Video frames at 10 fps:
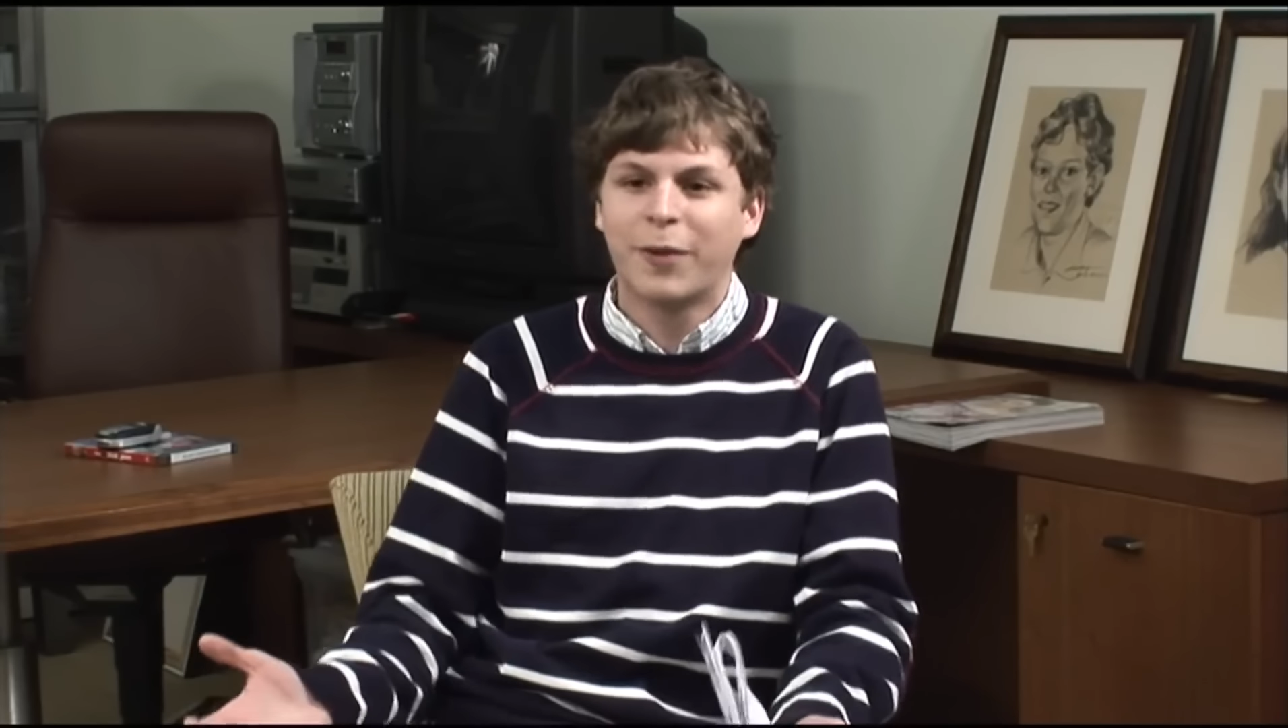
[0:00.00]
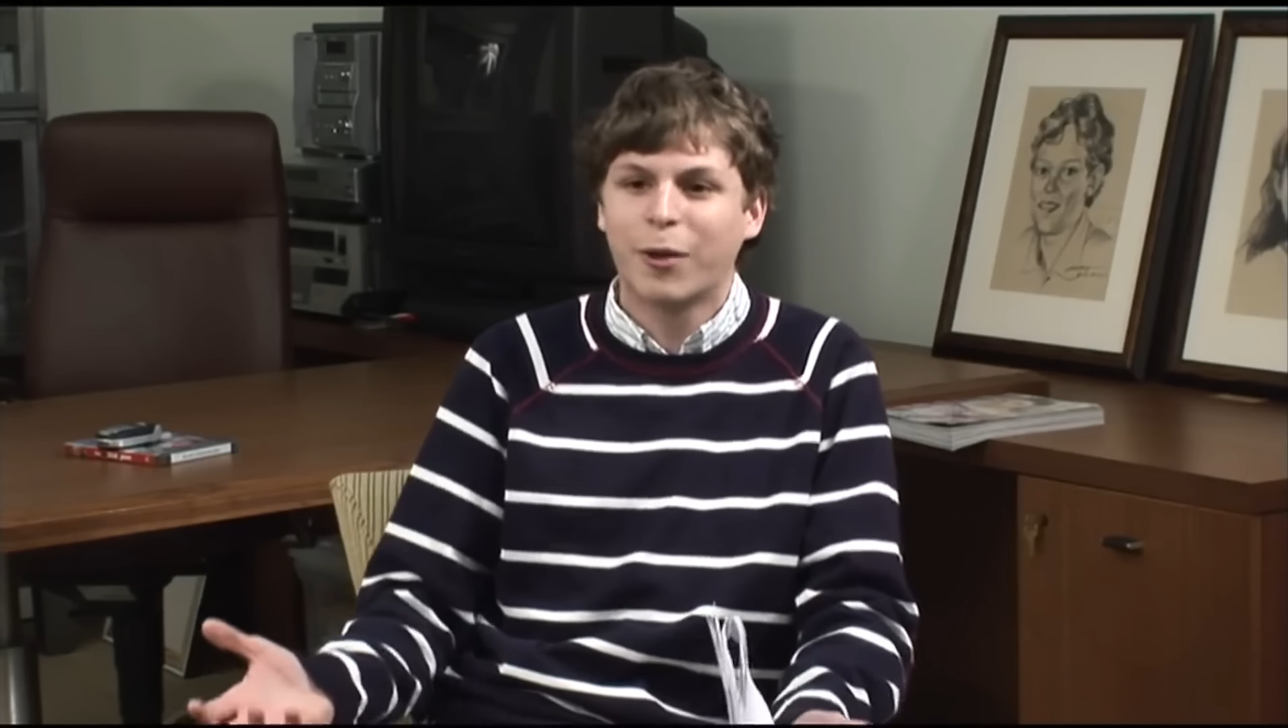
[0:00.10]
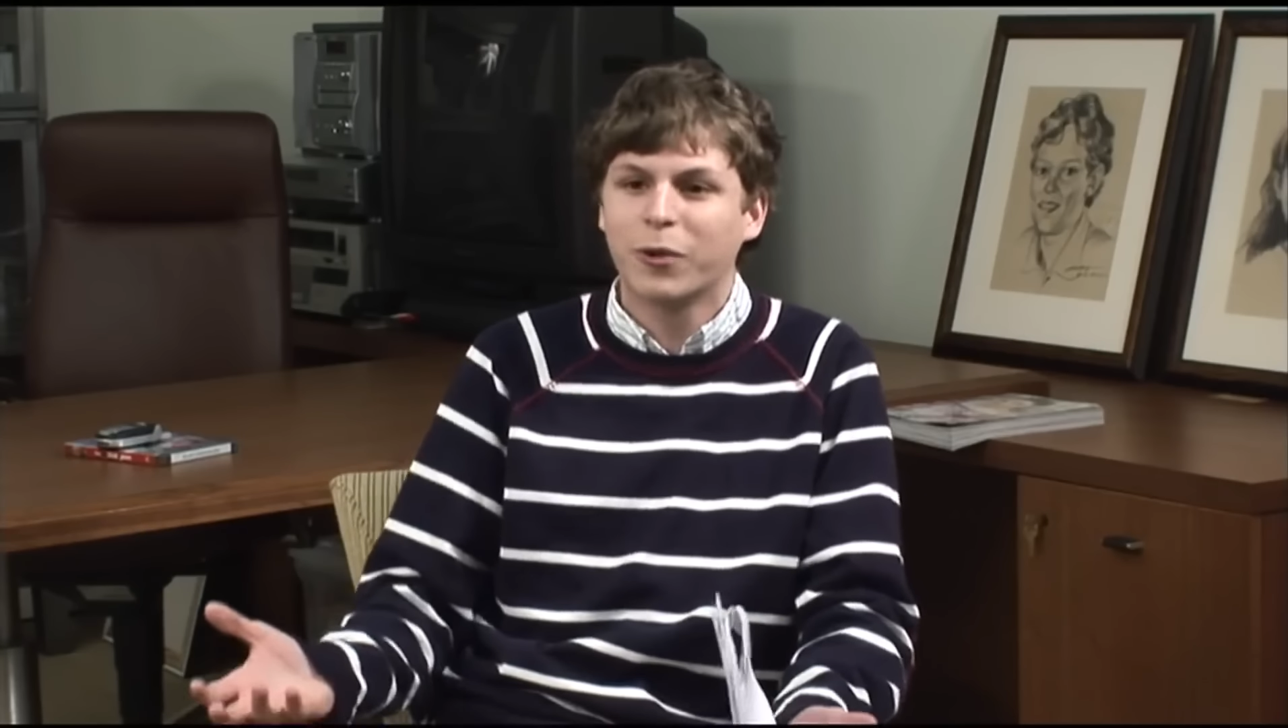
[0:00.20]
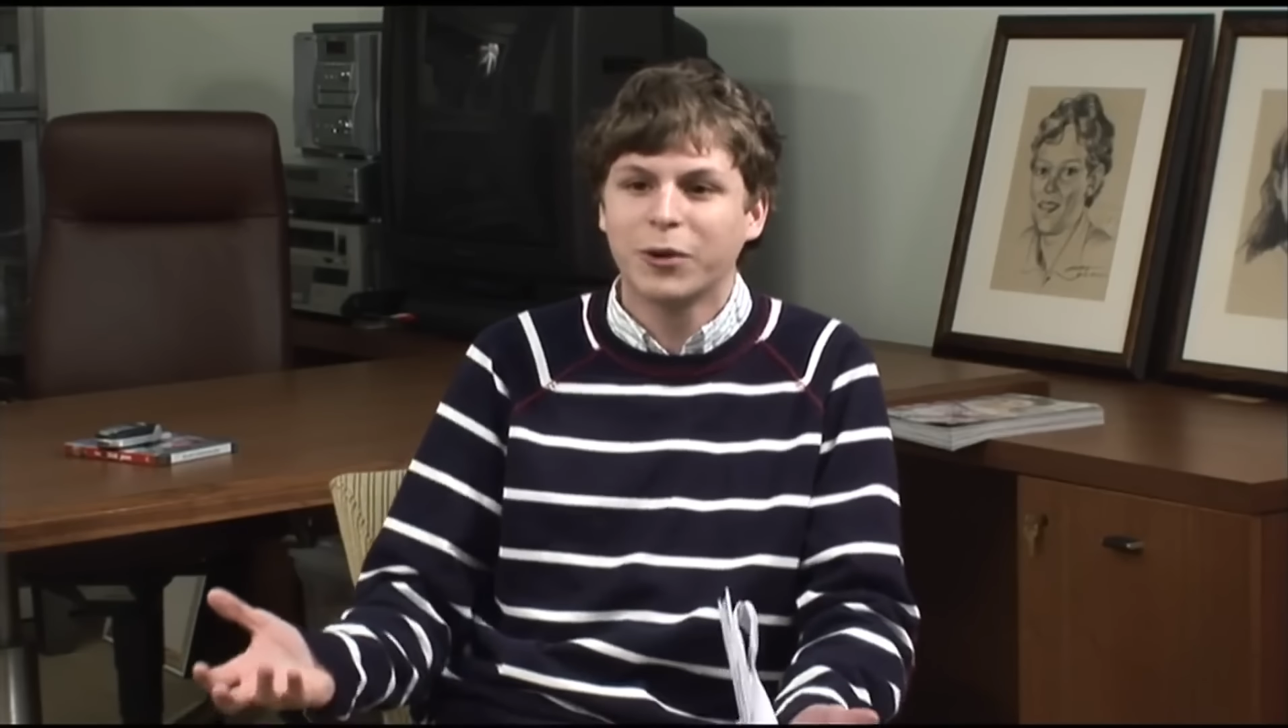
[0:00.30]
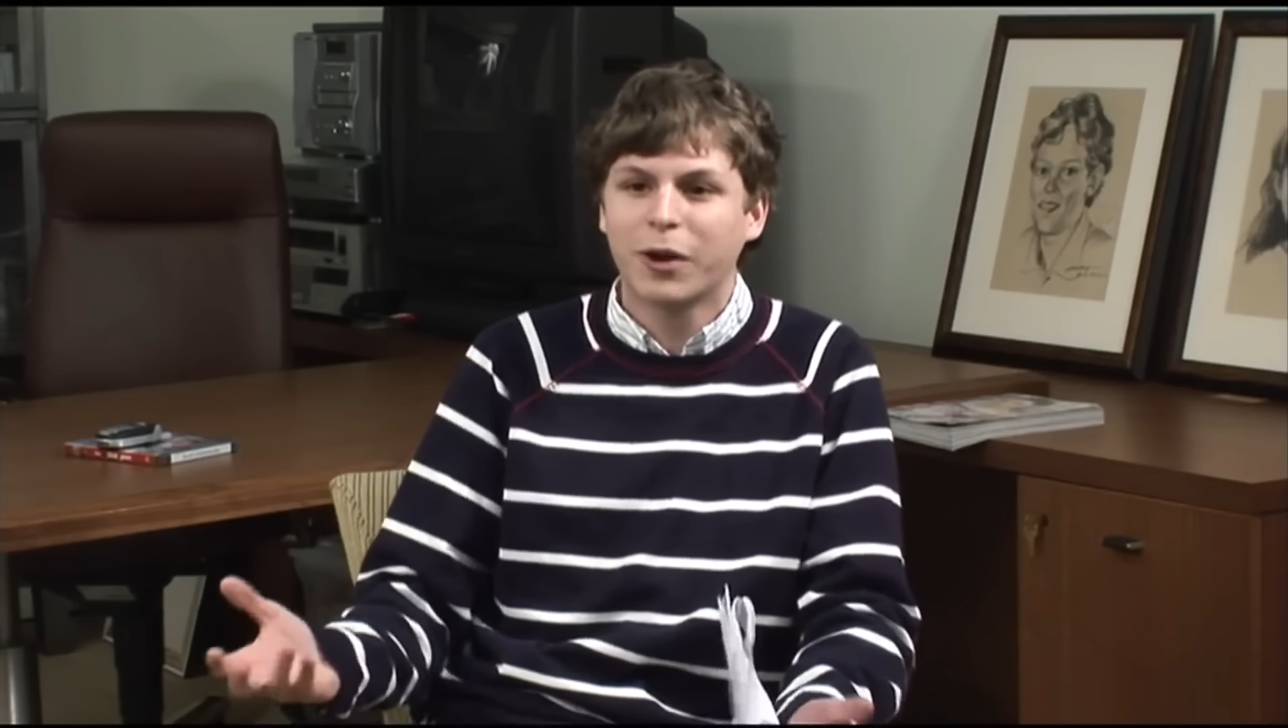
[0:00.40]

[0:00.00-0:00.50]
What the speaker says: man? What do you...